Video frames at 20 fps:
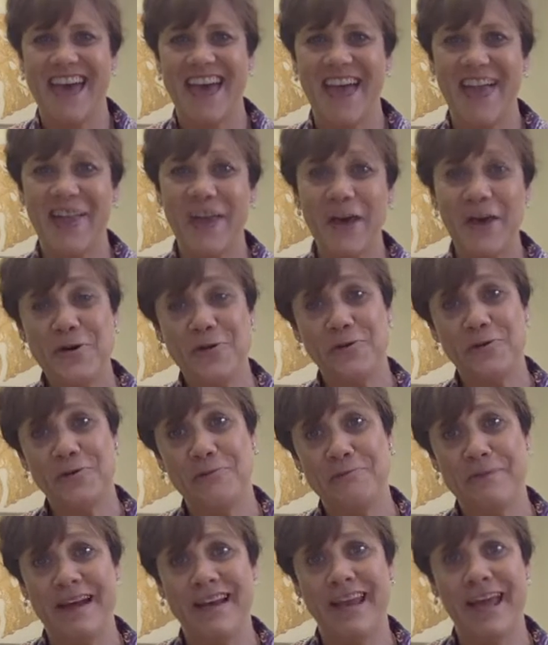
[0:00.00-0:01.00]
Hello,
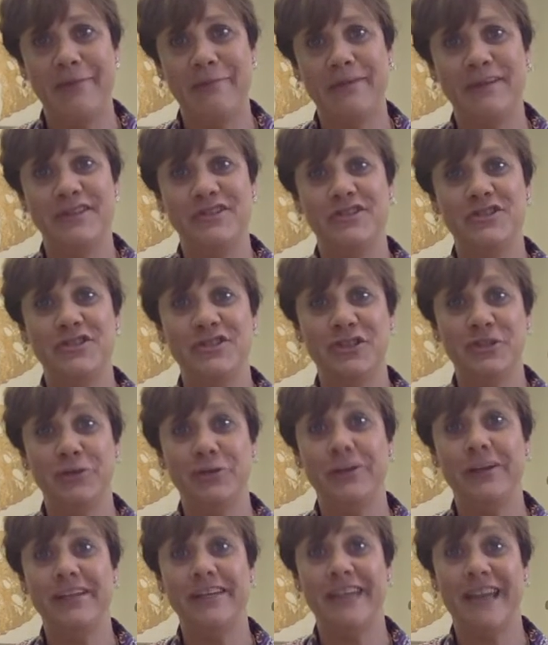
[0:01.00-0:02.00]
my name is
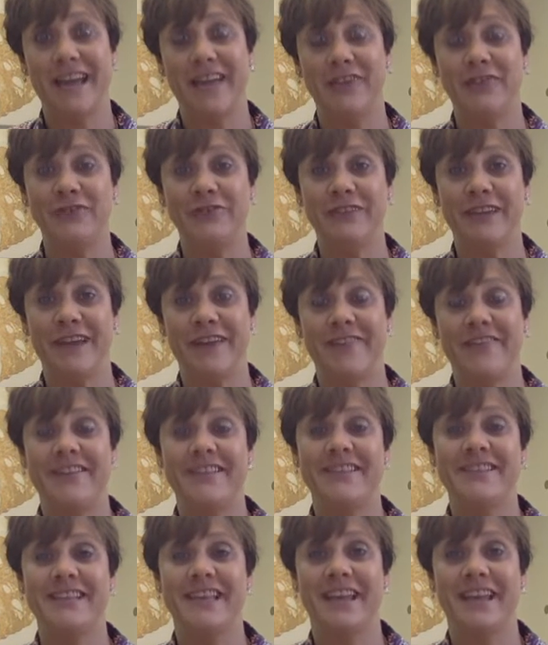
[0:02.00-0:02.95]
Julie Daniel Davis,